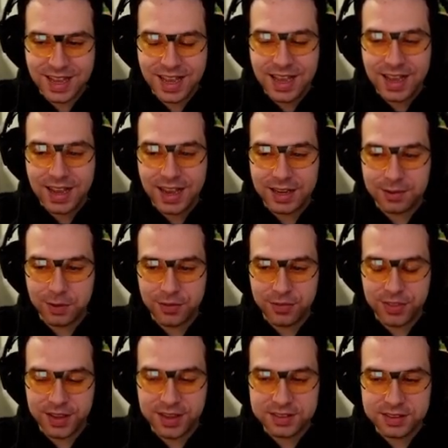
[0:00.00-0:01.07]
And with
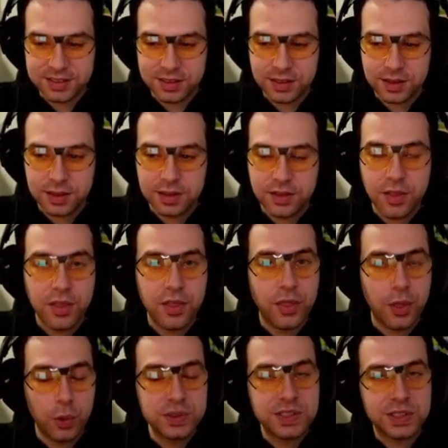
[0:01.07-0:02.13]
this,
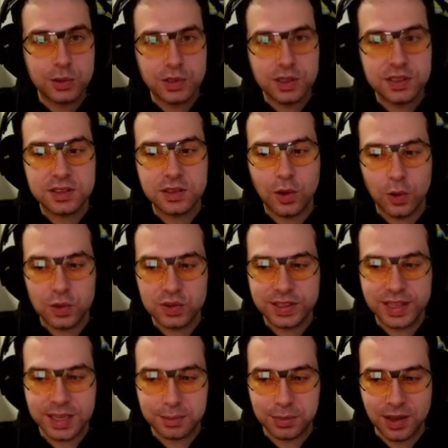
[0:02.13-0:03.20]
those units also
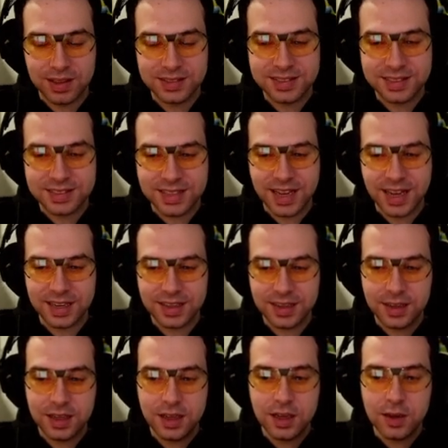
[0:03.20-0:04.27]
get plus attack
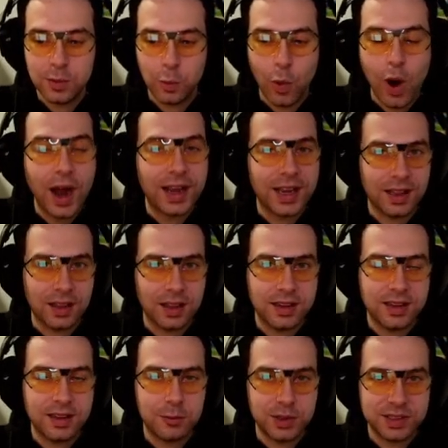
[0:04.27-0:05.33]
while
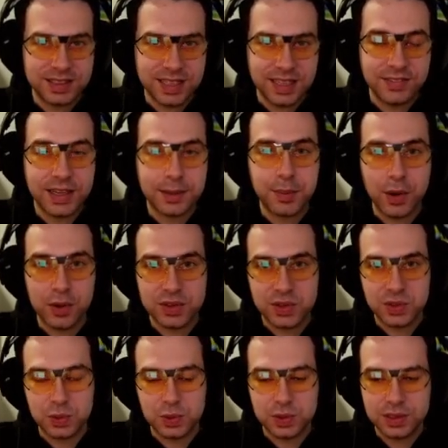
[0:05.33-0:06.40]
receiving
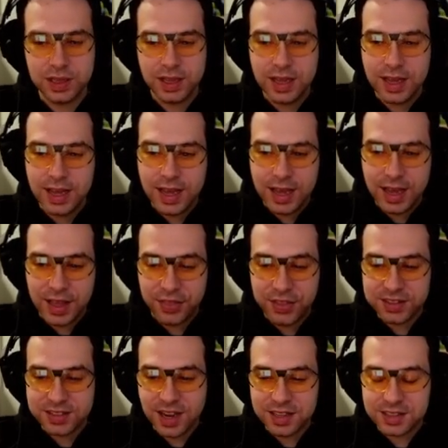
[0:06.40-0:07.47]
Pursuit. And this
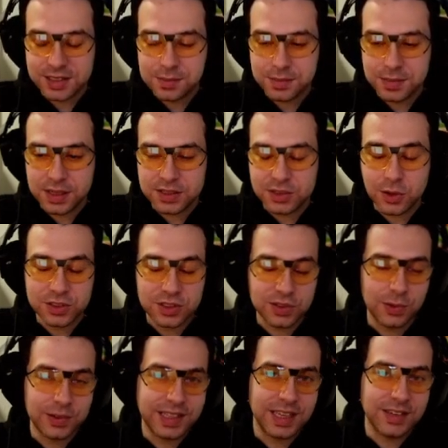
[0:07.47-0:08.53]
item is not just
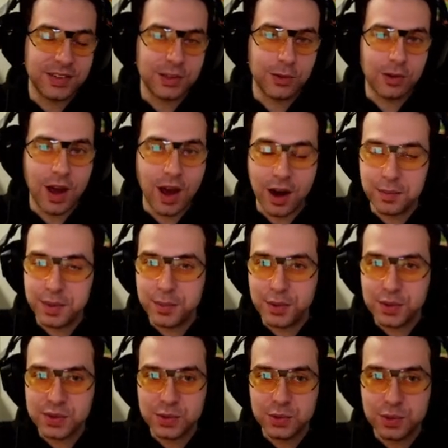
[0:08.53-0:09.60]
only giving your army
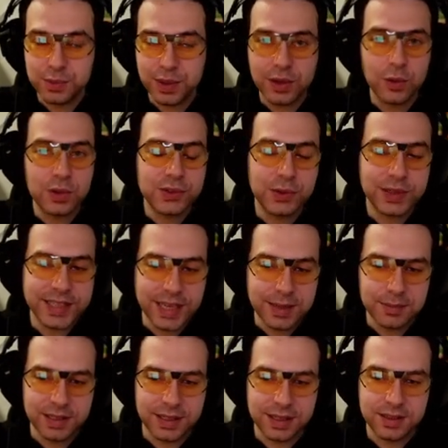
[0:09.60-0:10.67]
Pursuit, but also
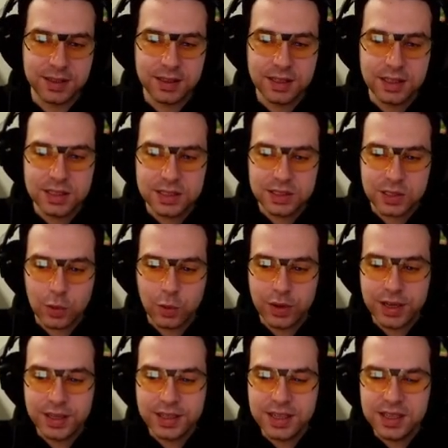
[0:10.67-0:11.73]
Gimli. So
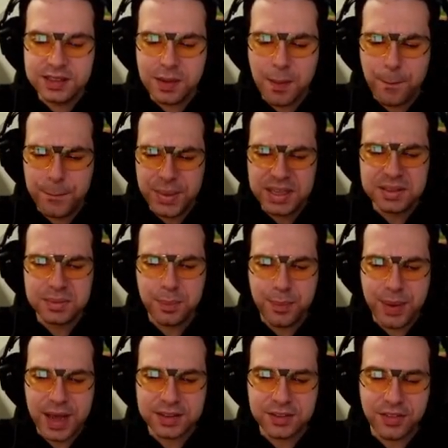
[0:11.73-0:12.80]
it is a bit
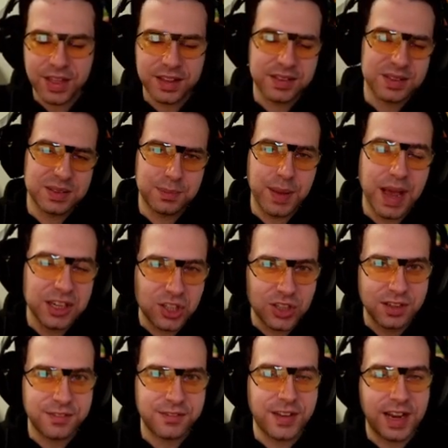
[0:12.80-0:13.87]
better than the special
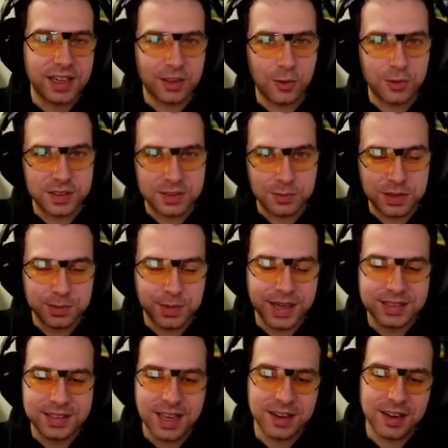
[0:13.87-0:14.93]
effect of his Respect
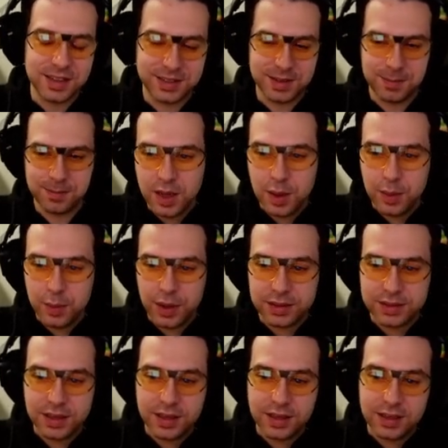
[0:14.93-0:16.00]
10 item. But
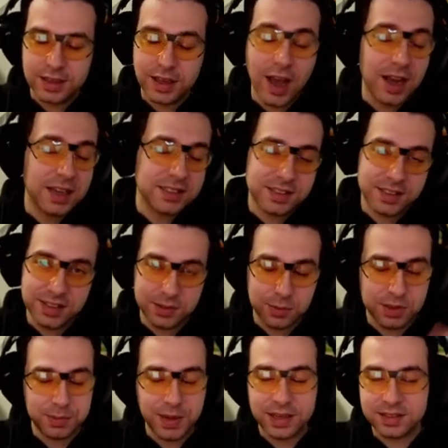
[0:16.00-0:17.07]
guys, his
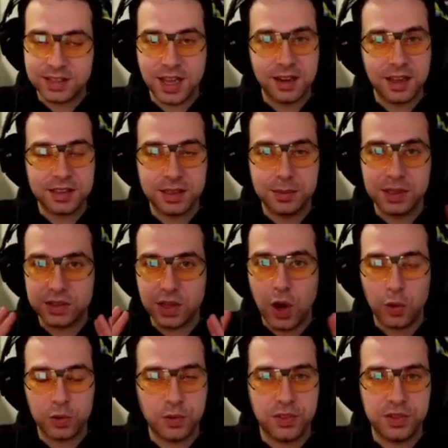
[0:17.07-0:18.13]
Respect 10 item is out
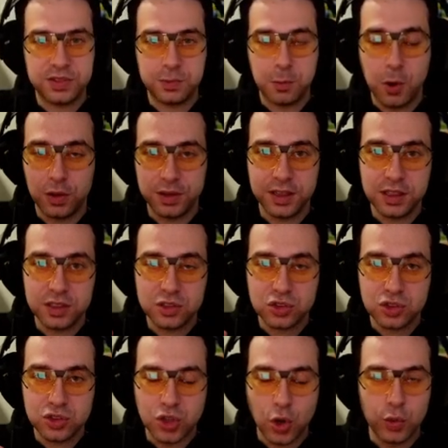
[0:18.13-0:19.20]
of this world. It is
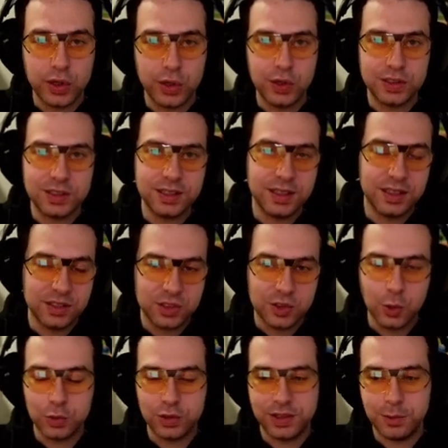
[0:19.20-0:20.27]
so good, it is
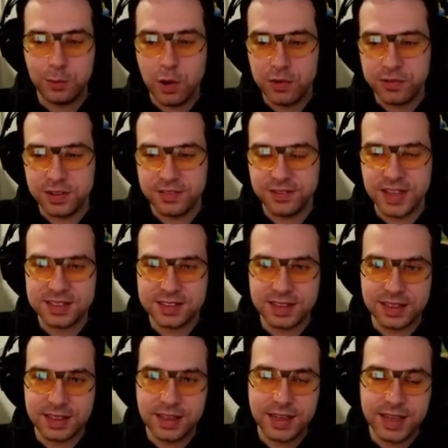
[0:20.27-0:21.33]
totally worth investing
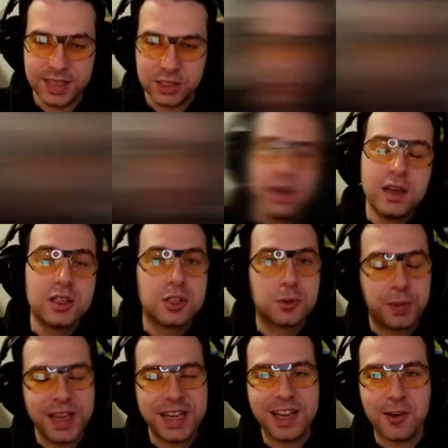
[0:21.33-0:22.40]
into it.
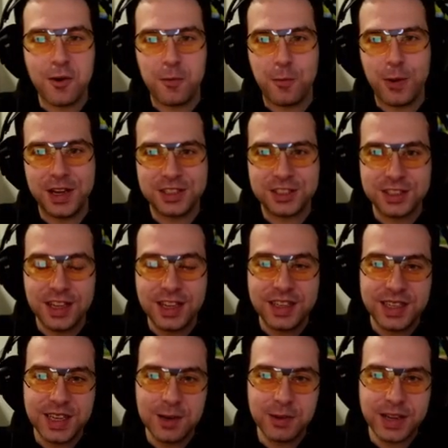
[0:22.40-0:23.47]
Speaking of which,
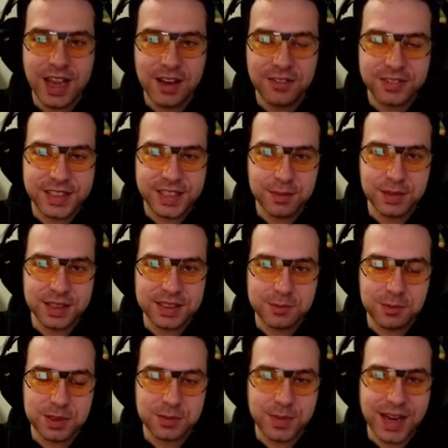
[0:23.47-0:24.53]
here we have Gimli's
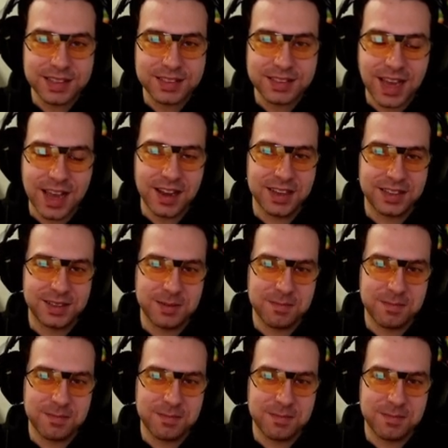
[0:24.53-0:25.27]
Respect 10 item.